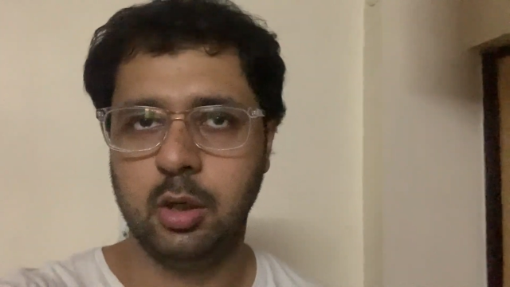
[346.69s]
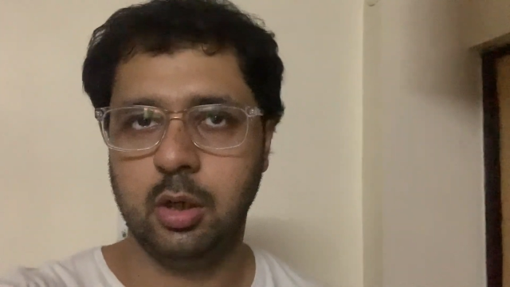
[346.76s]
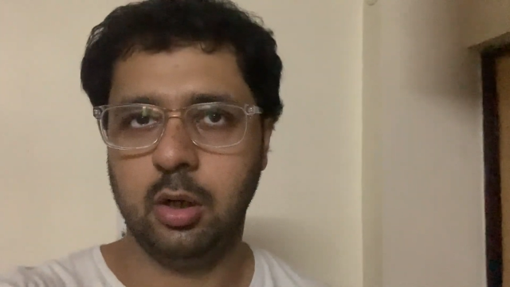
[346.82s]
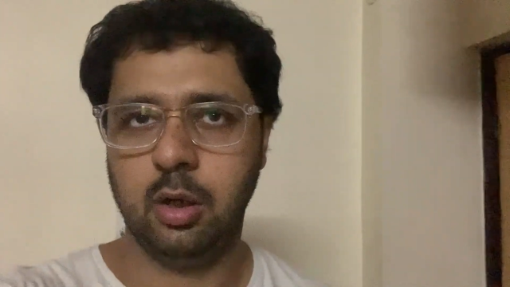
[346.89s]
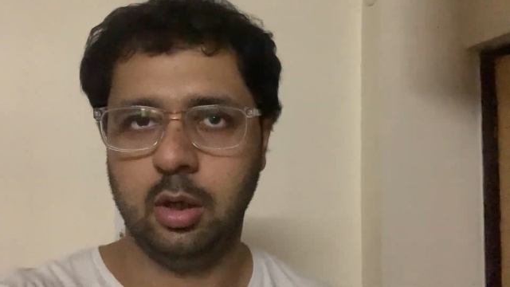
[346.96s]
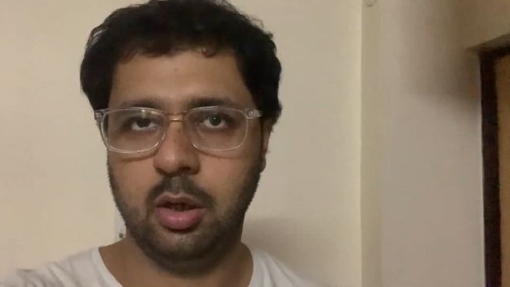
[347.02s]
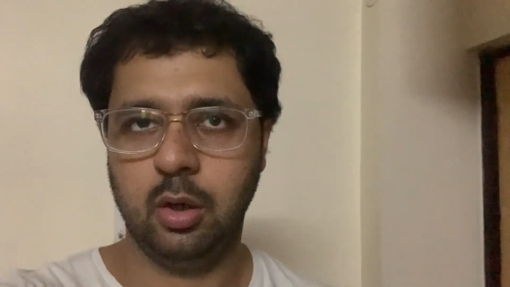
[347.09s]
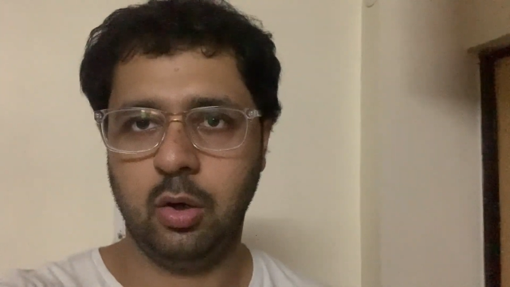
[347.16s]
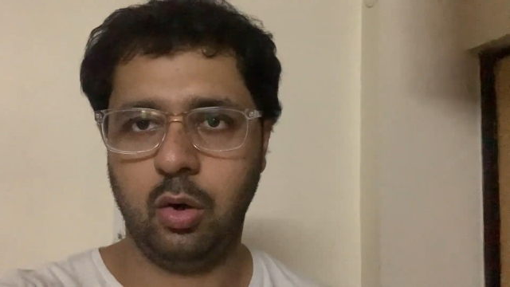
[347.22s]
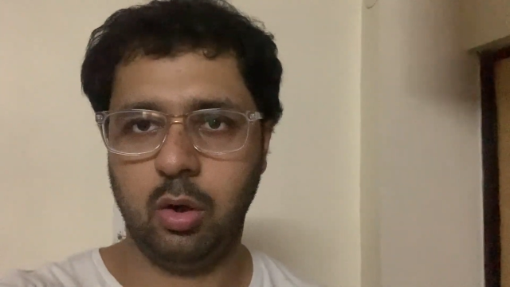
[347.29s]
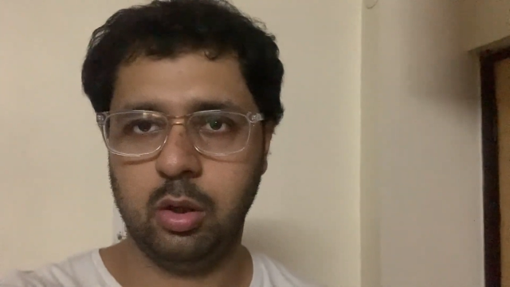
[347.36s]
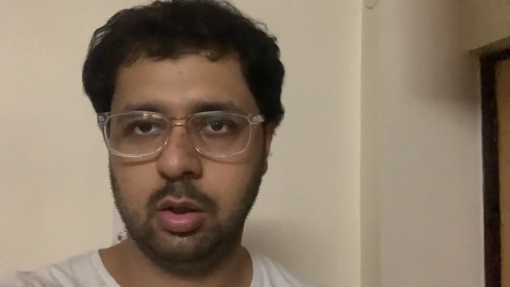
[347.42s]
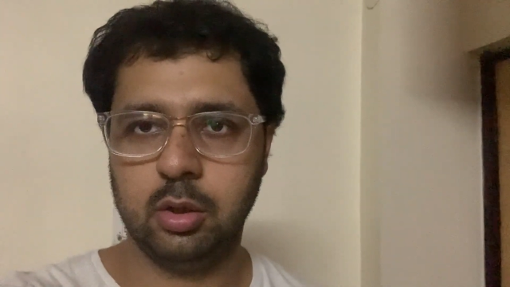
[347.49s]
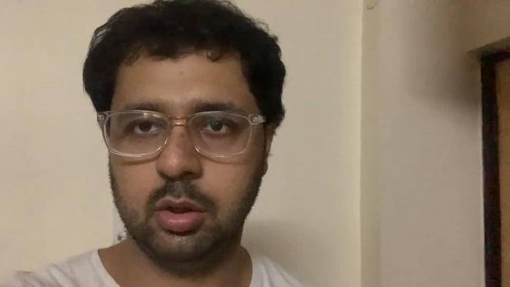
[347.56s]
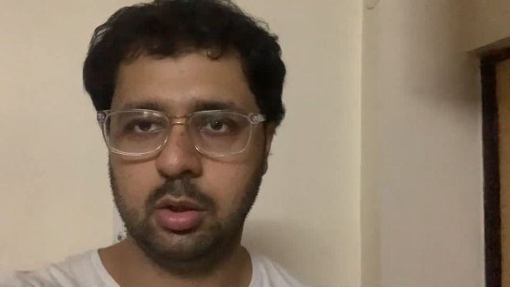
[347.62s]

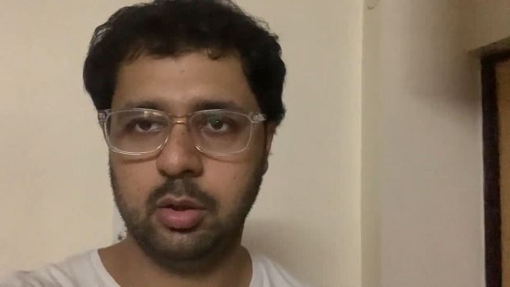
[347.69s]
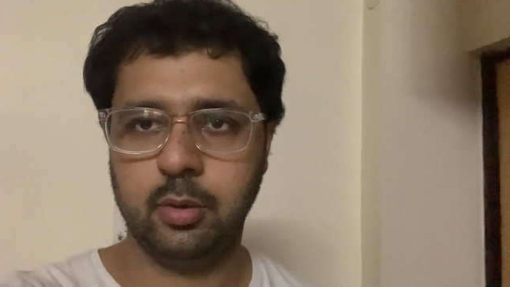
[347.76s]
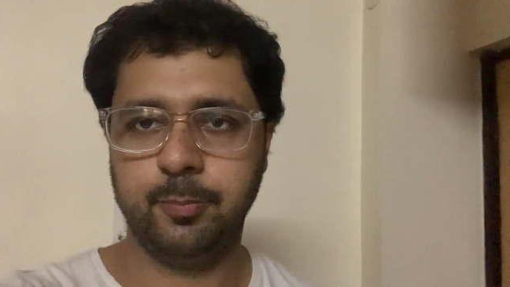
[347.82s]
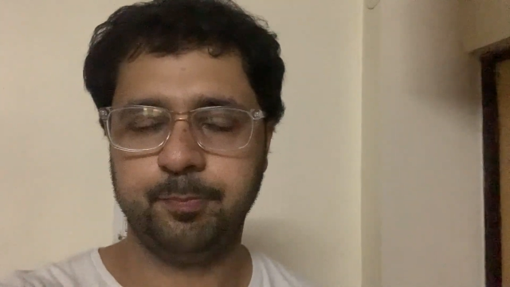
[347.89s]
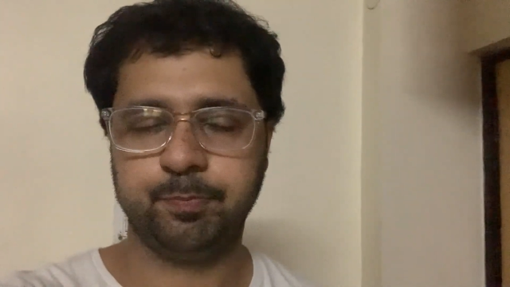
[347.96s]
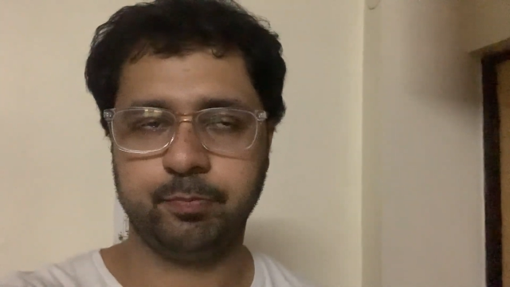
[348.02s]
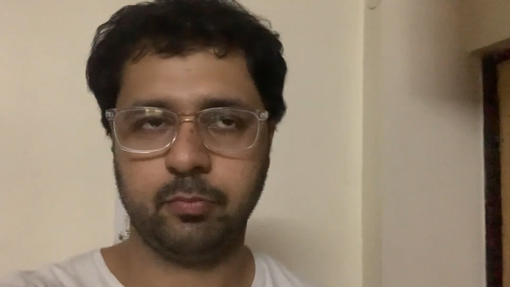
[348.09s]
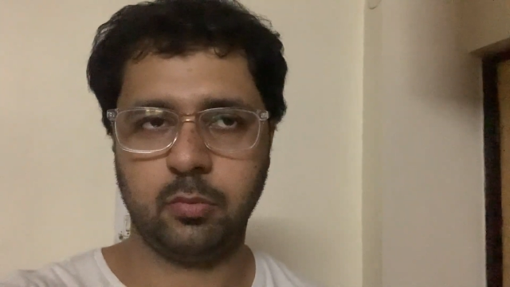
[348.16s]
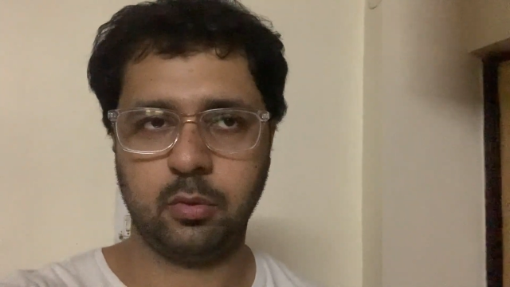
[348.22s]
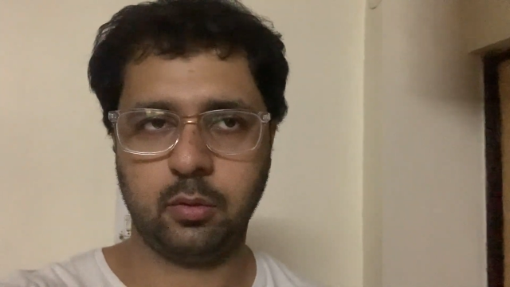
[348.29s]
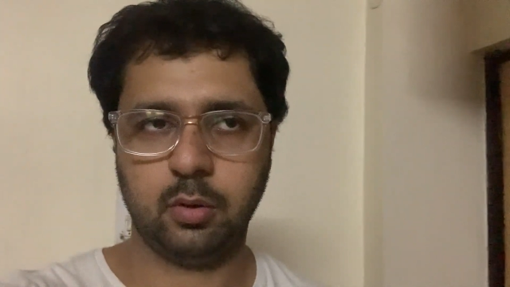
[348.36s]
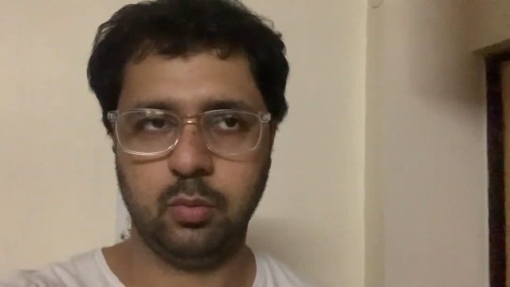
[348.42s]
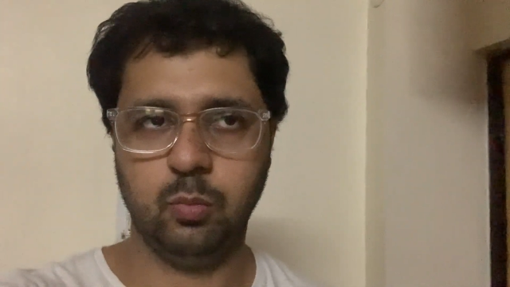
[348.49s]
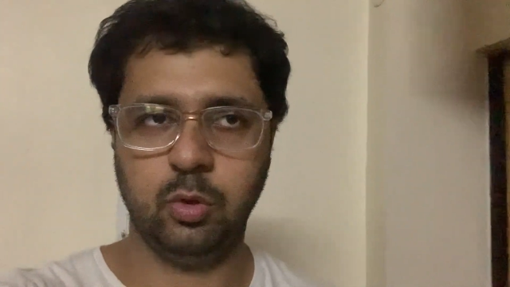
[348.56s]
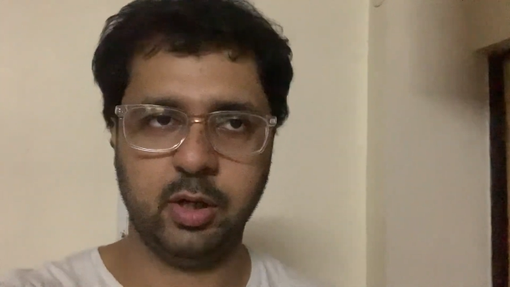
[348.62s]
All the
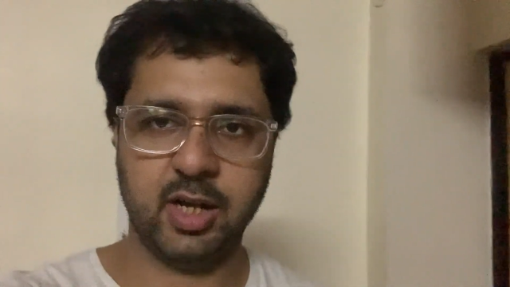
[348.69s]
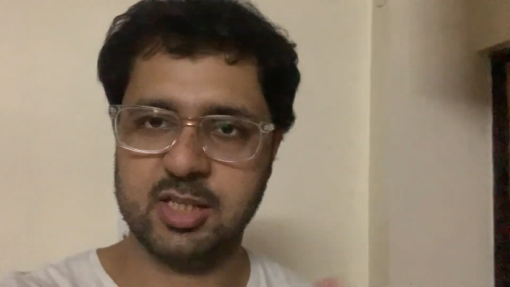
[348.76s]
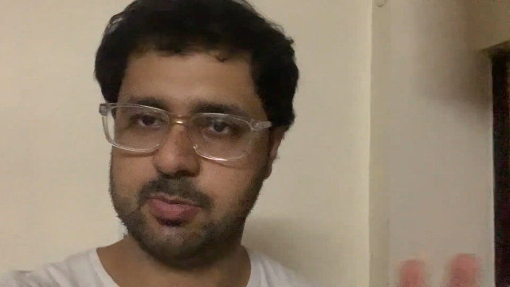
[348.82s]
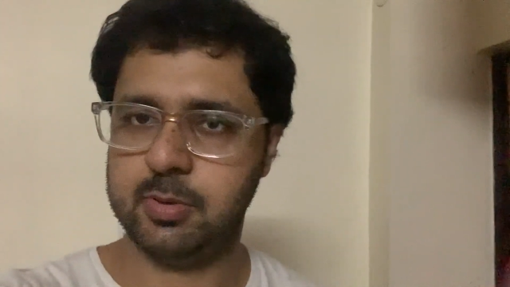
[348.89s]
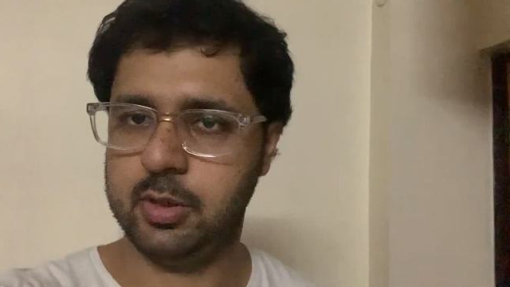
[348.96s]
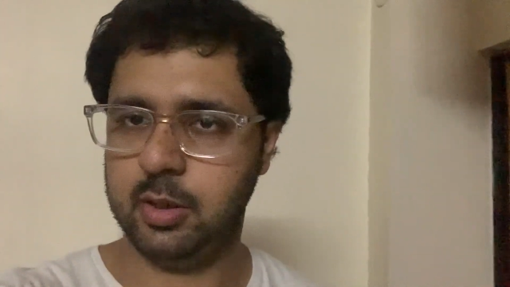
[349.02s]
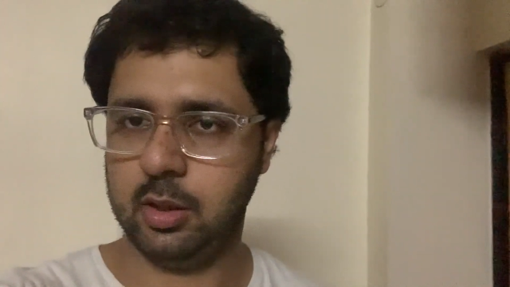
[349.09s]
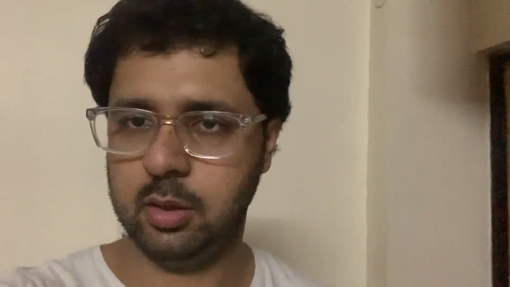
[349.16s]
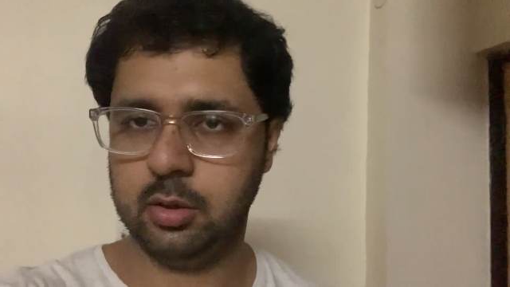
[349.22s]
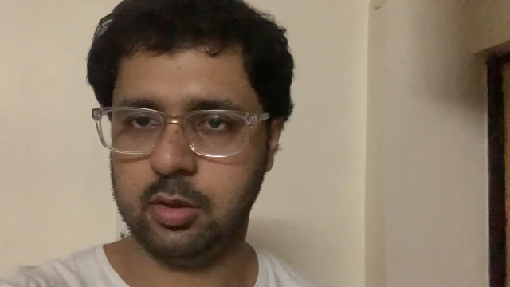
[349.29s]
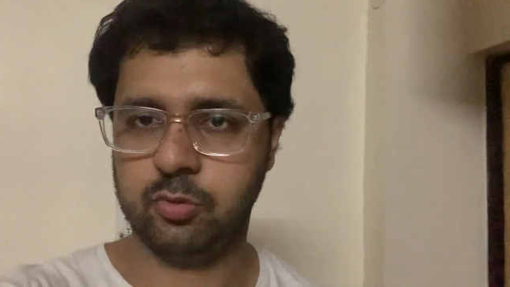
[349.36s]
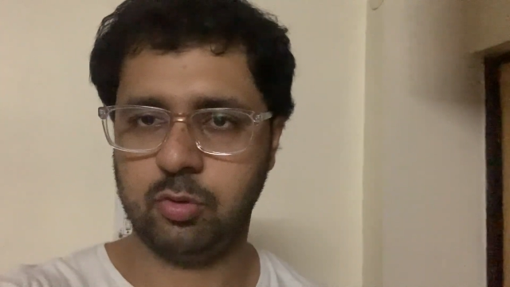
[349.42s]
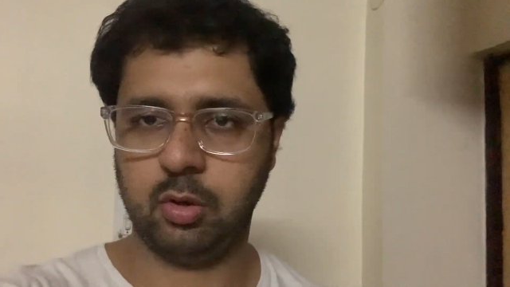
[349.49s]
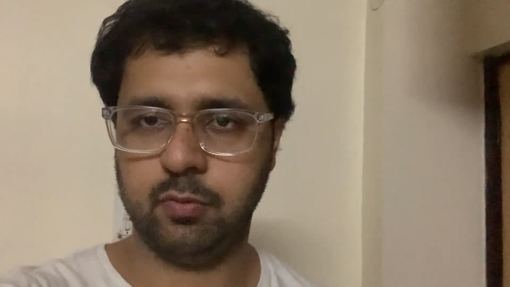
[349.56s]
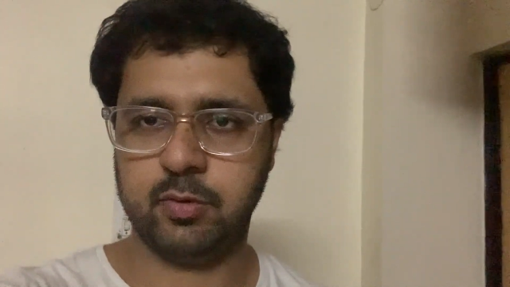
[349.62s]
work has been done. The
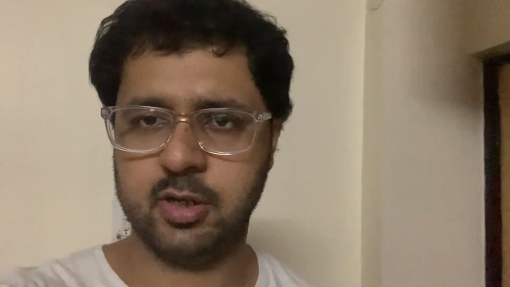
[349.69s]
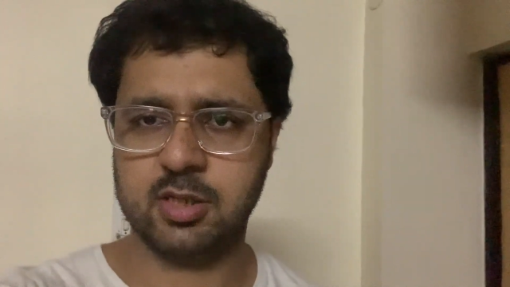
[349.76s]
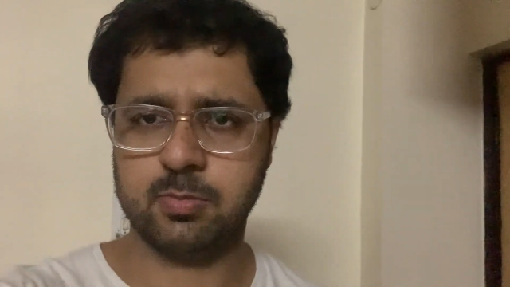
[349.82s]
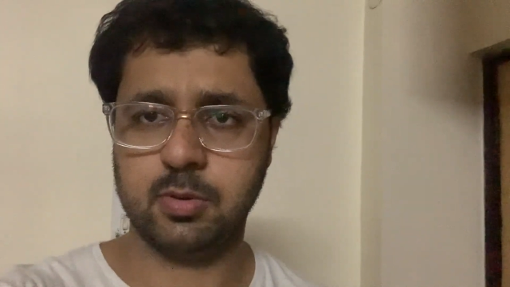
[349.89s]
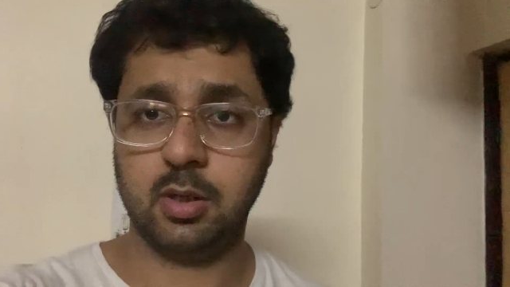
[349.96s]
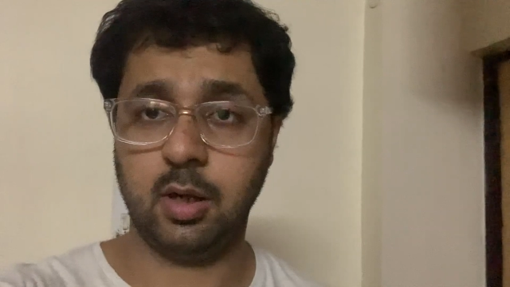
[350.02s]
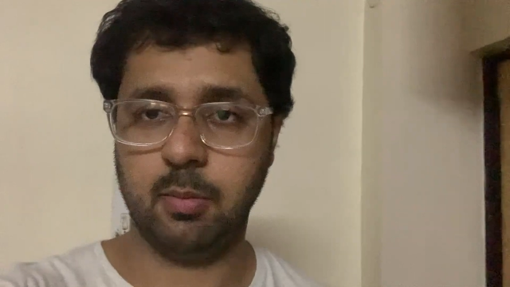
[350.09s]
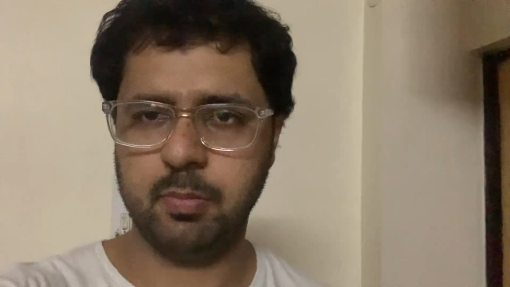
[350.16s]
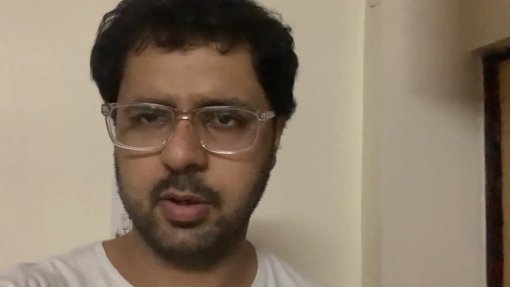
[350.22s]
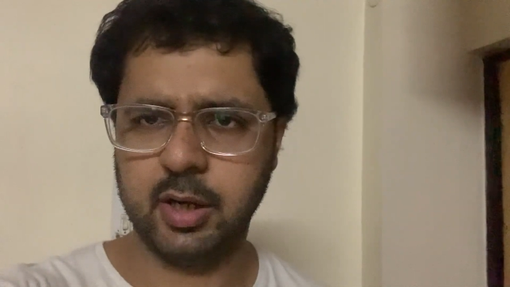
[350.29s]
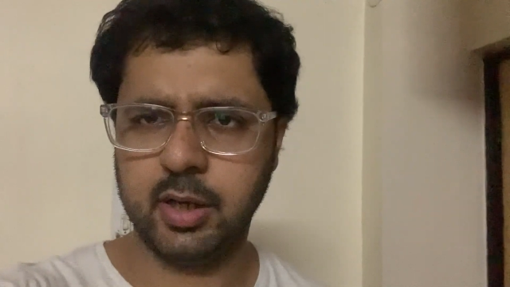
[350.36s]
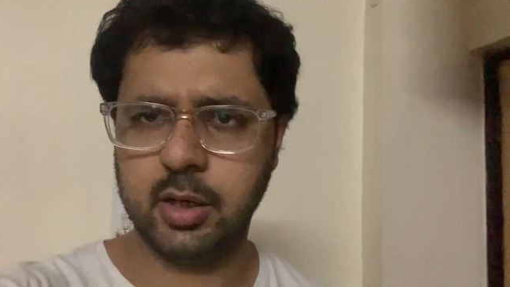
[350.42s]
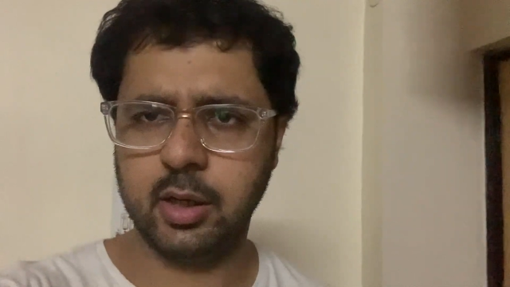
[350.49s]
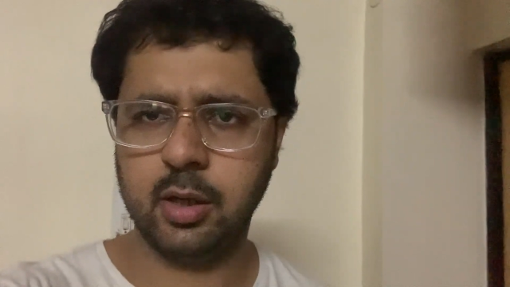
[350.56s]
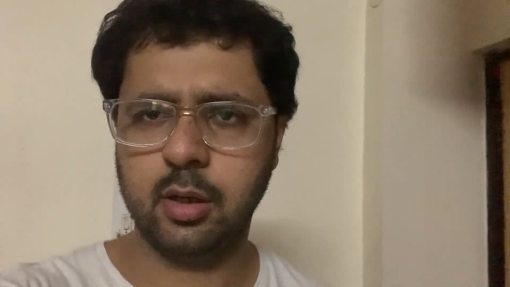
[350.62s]
software has been
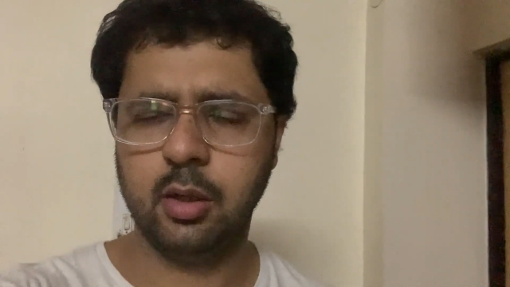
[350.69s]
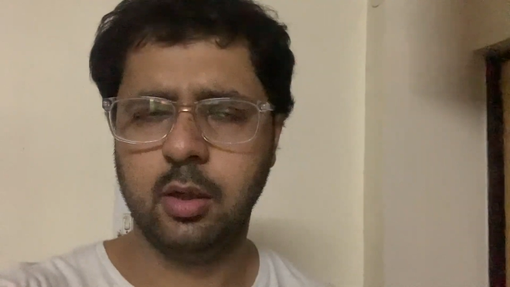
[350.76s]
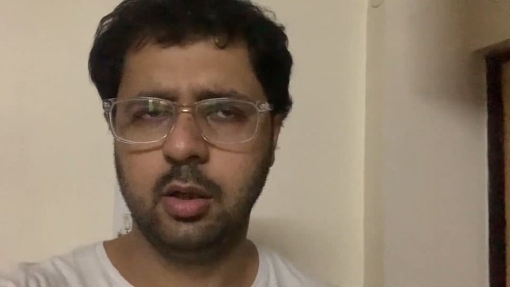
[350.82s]
updated.